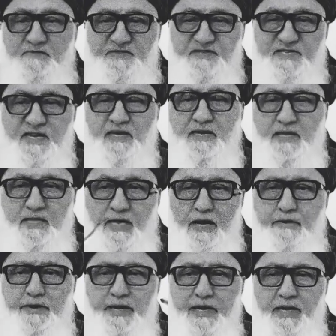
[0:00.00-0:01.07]
of
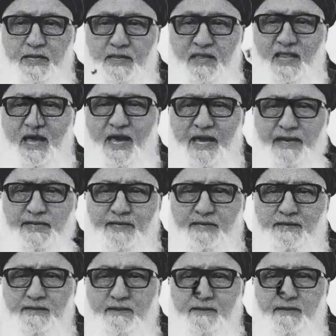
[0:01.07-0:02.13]
singularity and light